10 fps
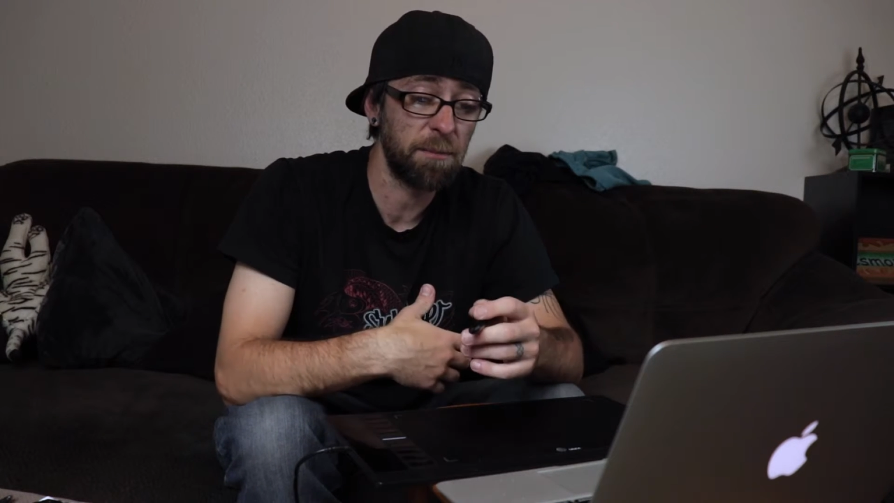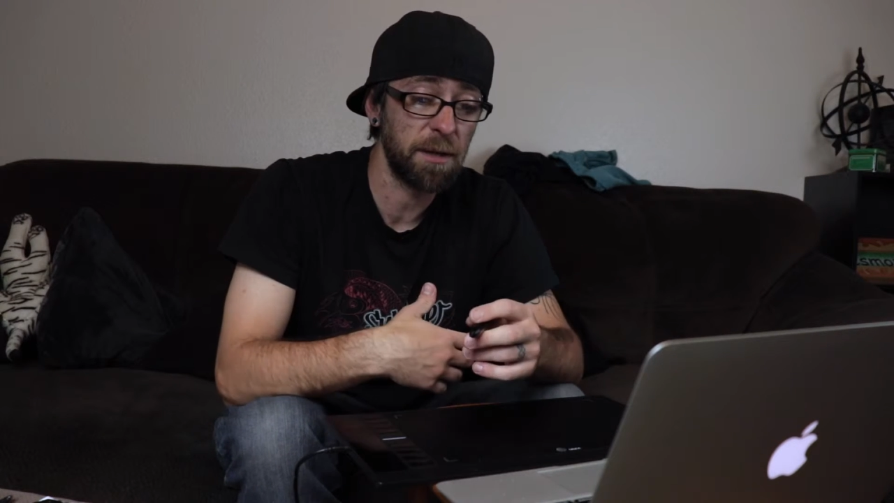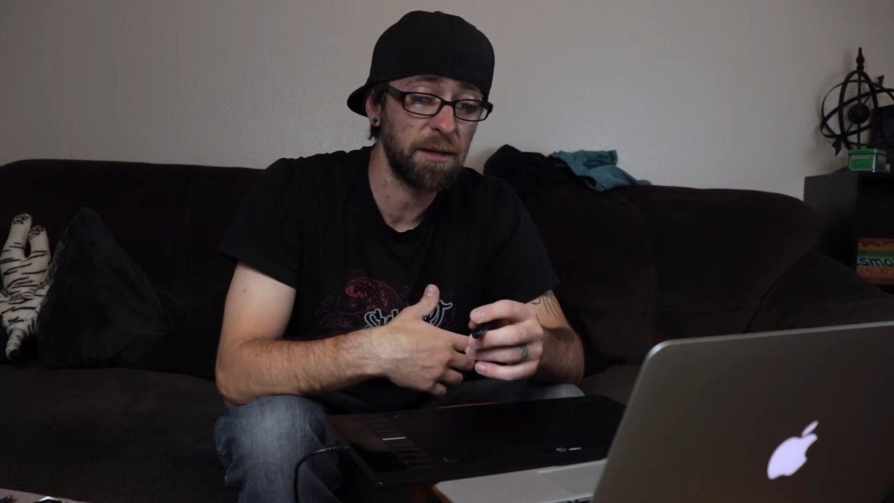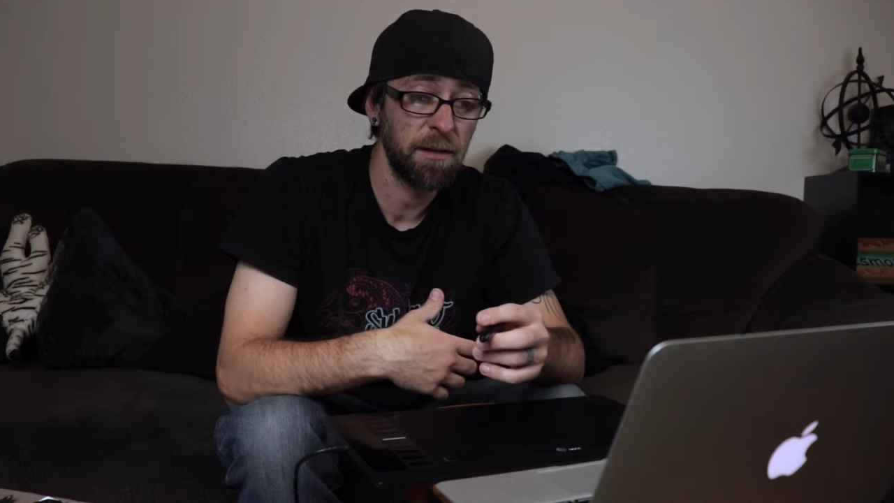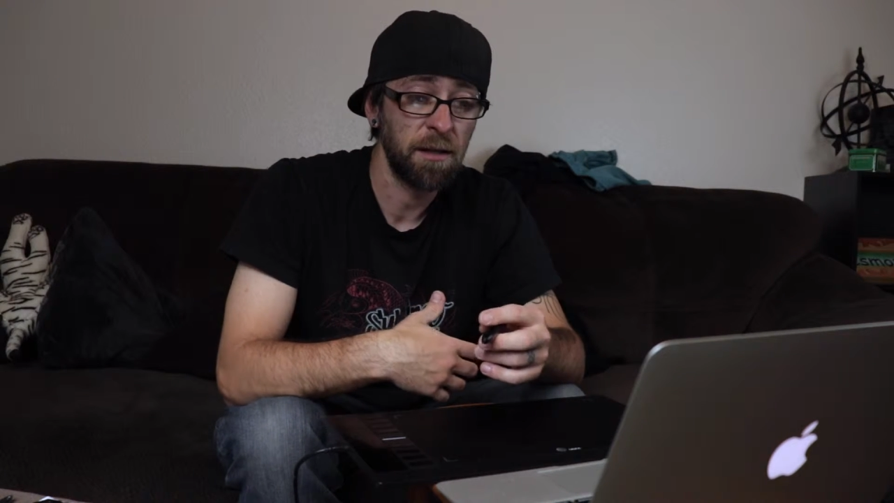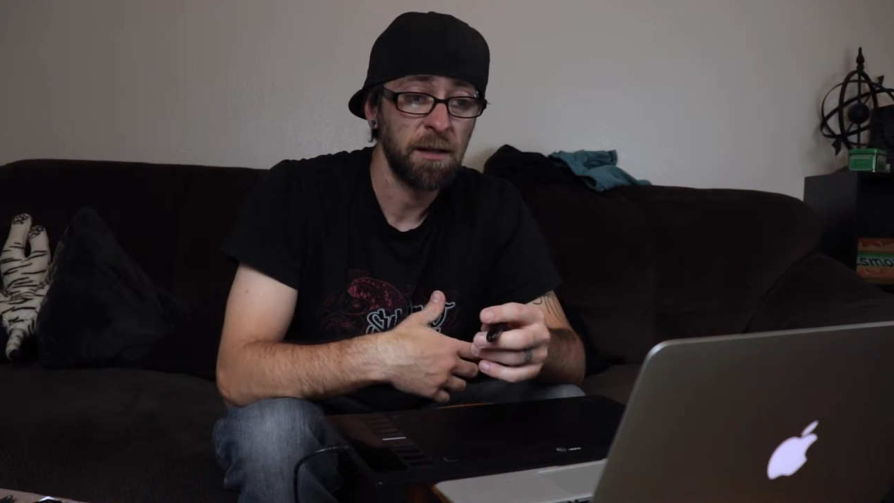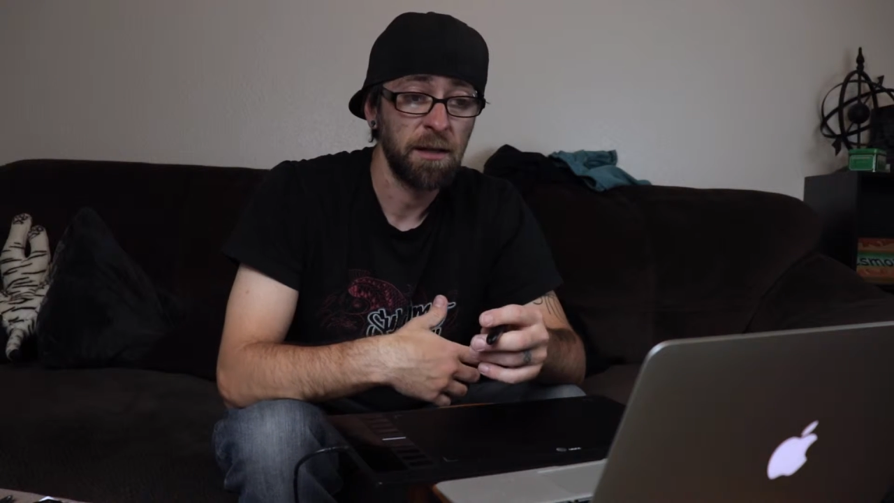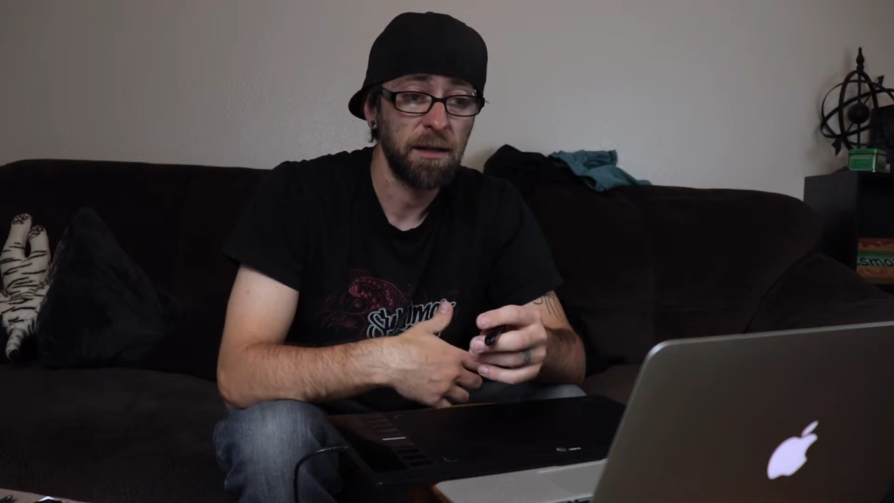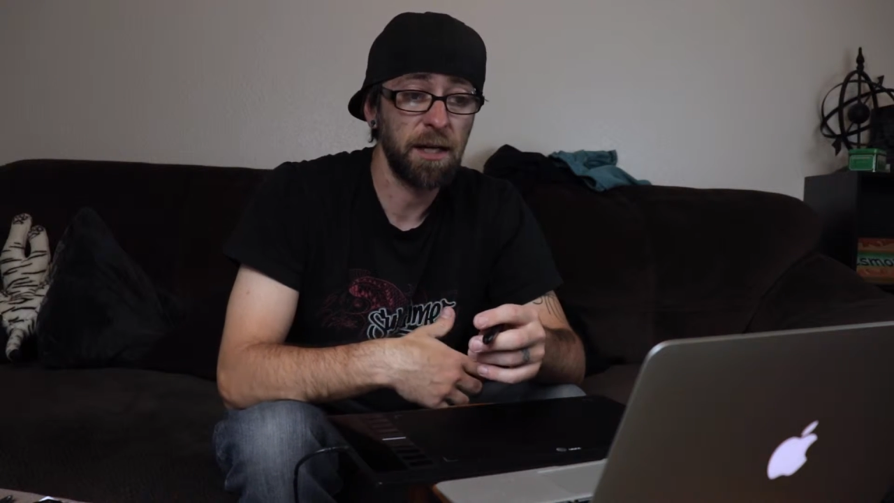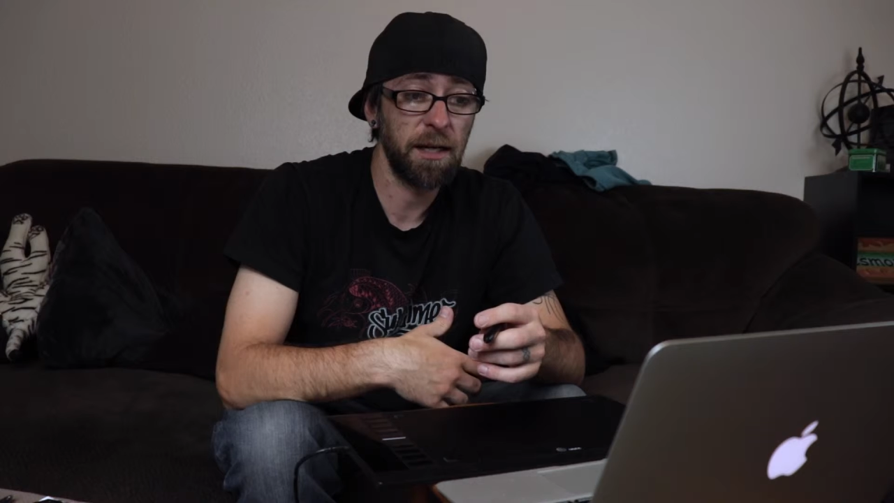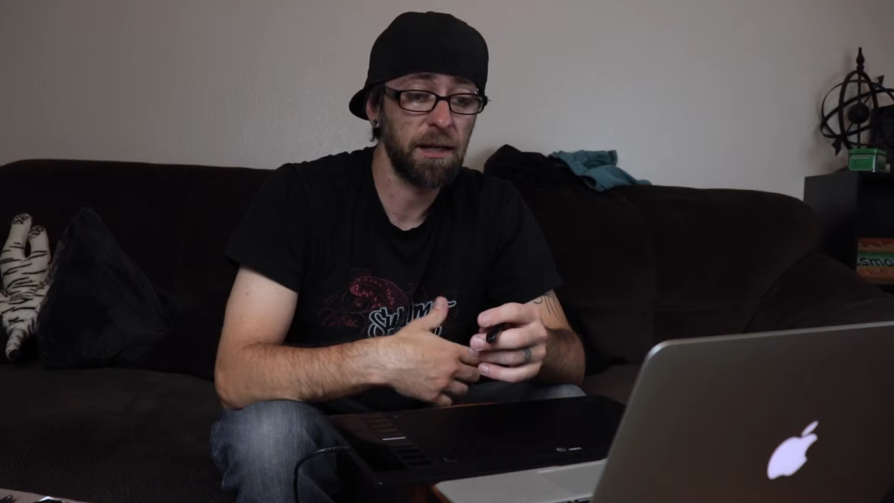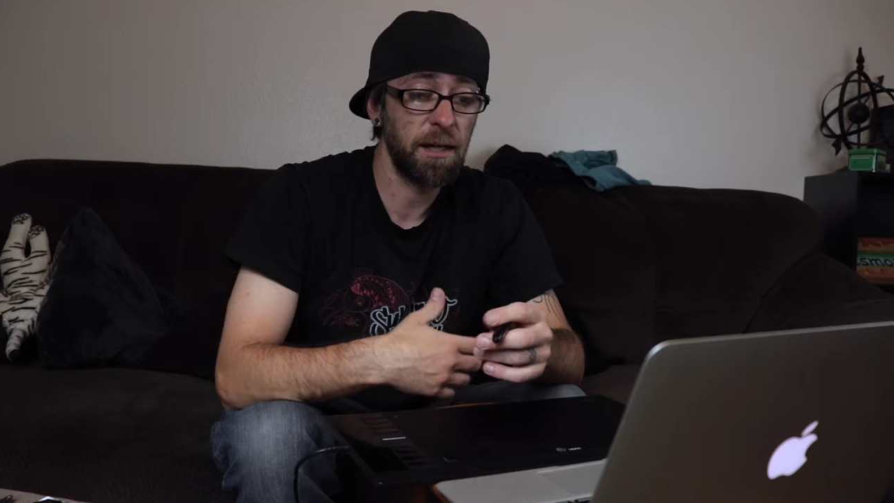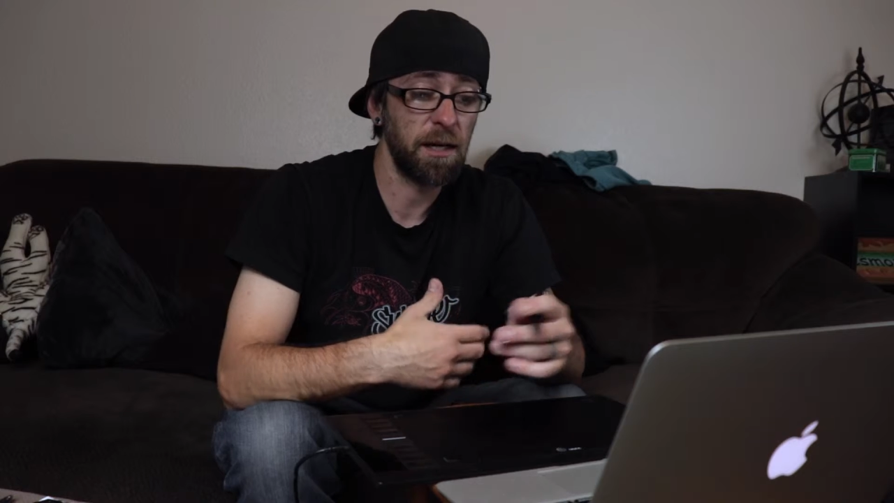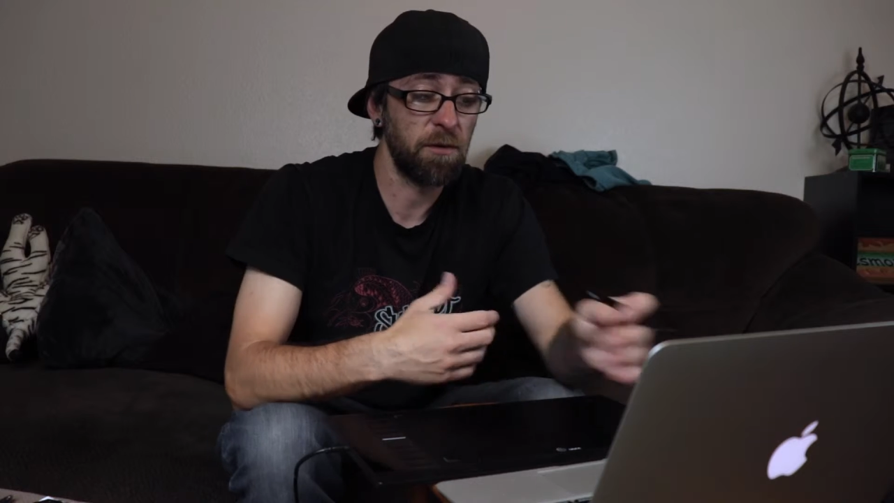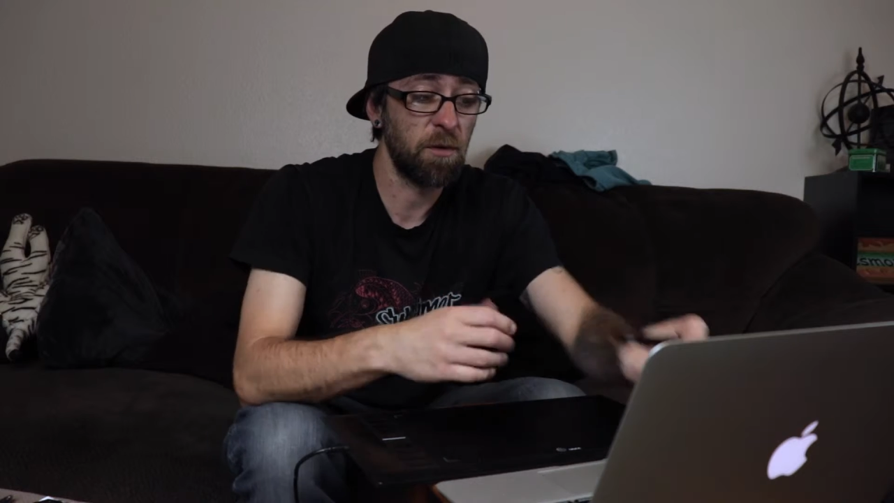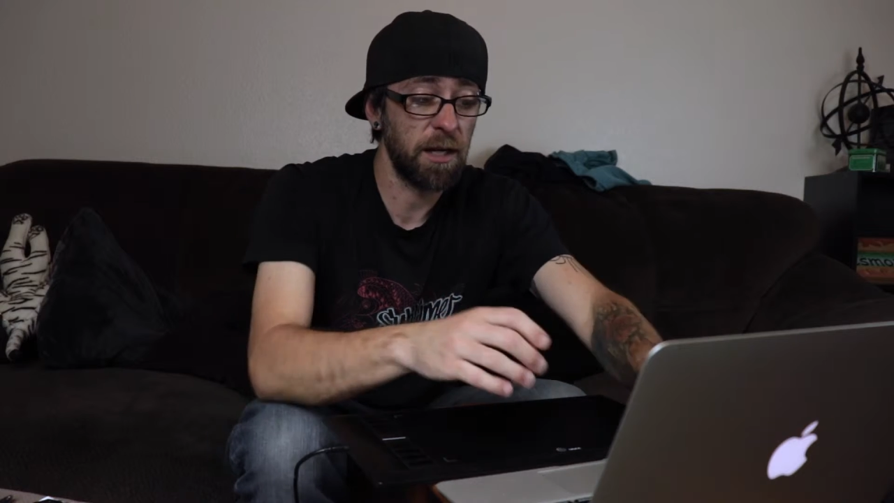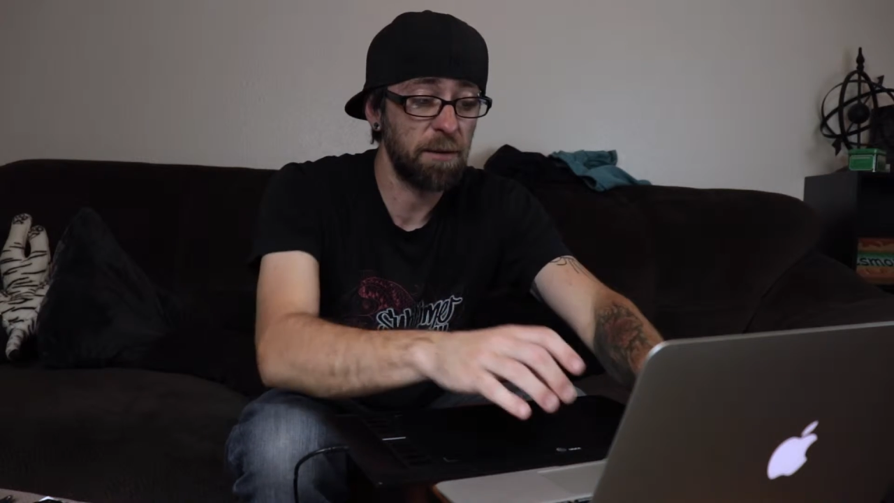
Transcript: bit. And then if you want